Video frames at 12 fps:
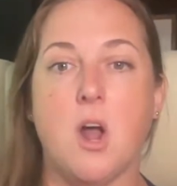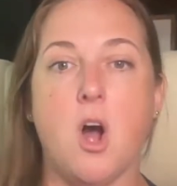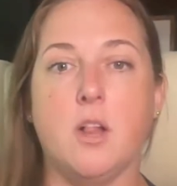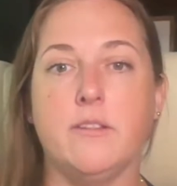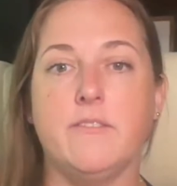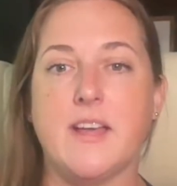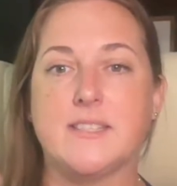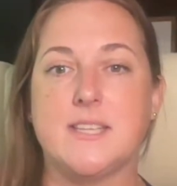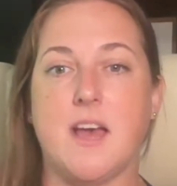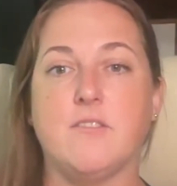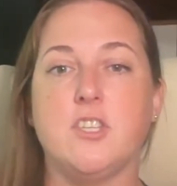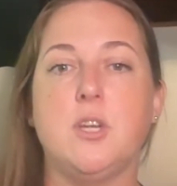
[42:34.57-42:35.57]
all of that
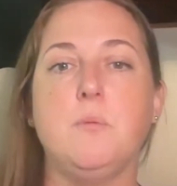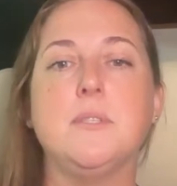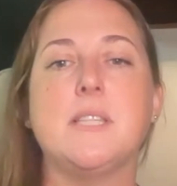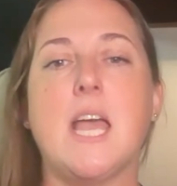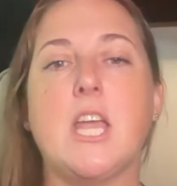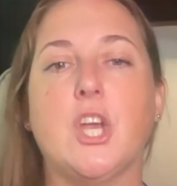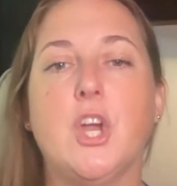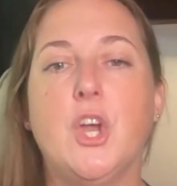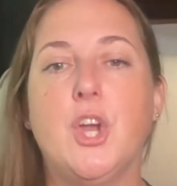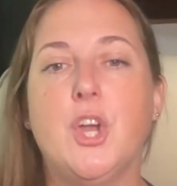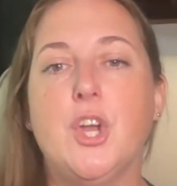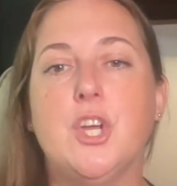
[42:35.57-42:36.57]
stuff, she was like
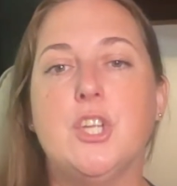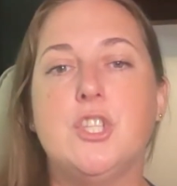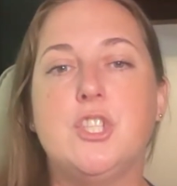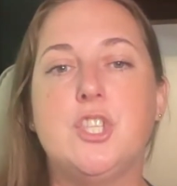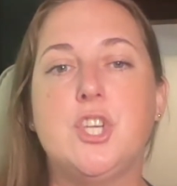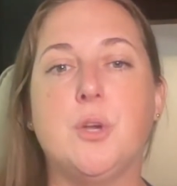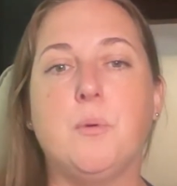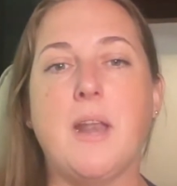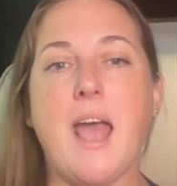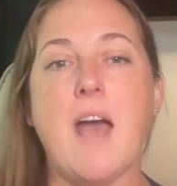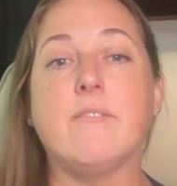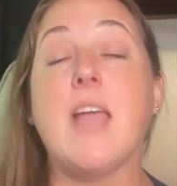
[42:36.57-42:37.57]

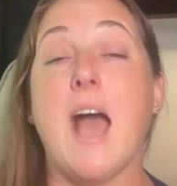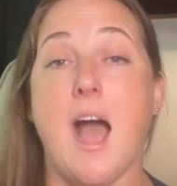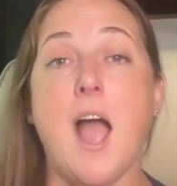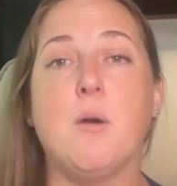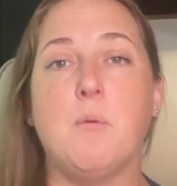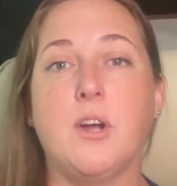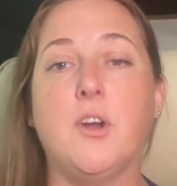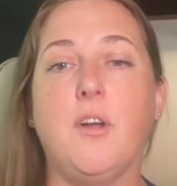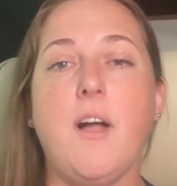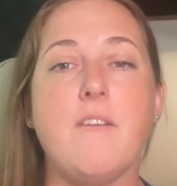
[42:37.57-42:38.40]
2.5. Yeah, Iowa girl.